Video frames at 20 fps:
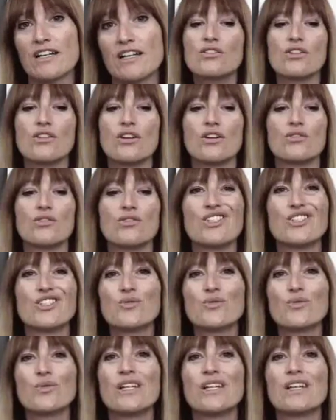So
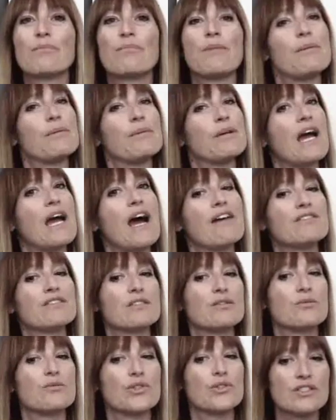this week, maybe have
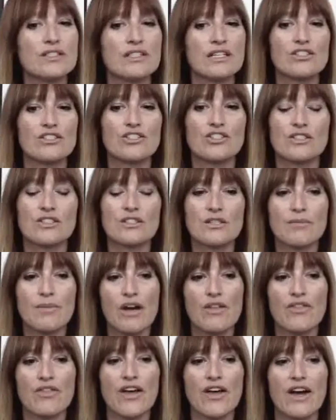some realizations
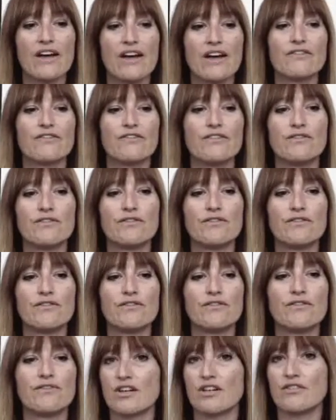about that if you've
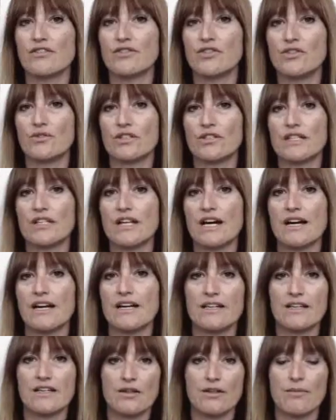caught yourself doing
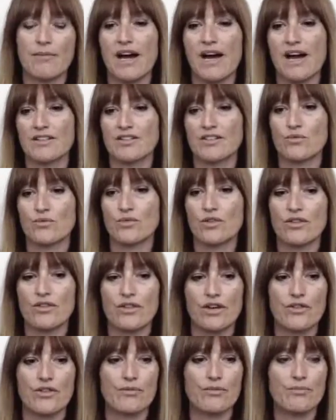that in the past
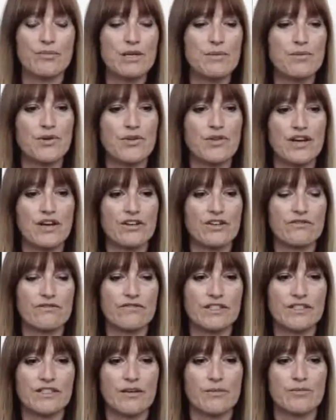with other people that
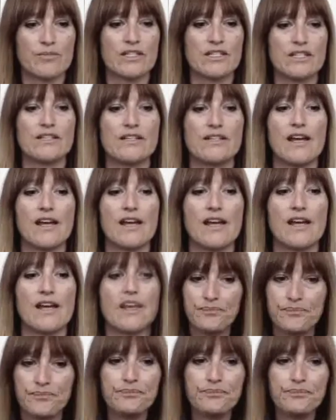you've attempted to date.